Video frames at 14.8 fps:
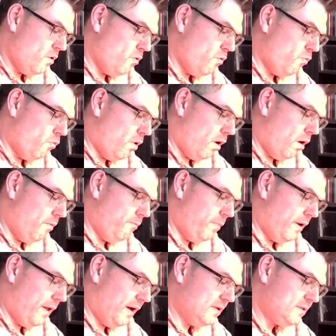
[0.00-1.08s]
1
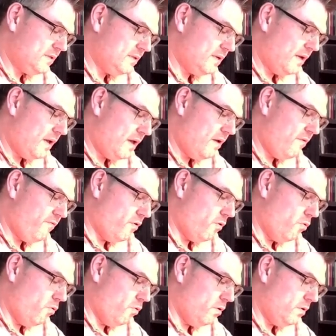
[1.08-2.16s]
plus
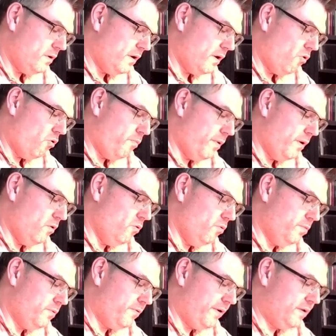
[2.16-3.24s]
FO, the open
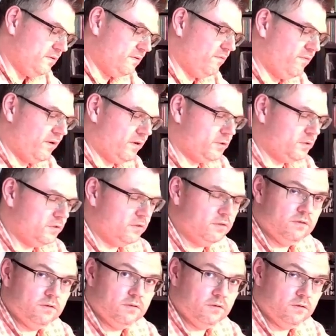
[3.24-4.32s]
loop transfer function.
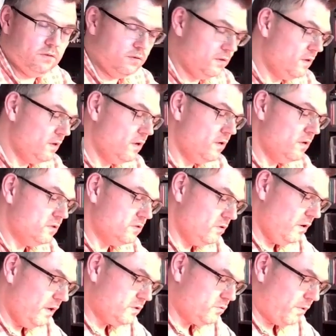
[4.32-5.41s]
Yeah. So
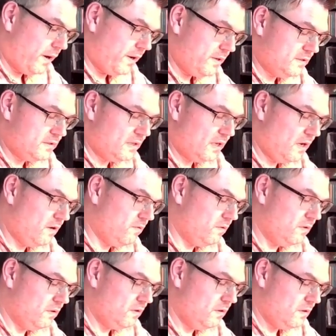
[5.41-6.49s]
let's write this down.
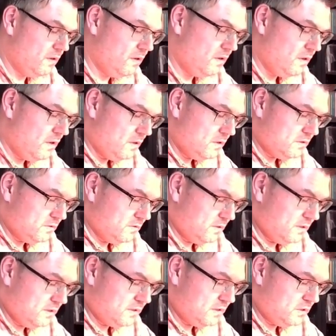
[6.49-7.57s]
Yeah. So
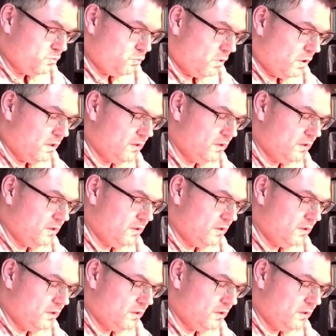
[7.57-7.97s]
this is 1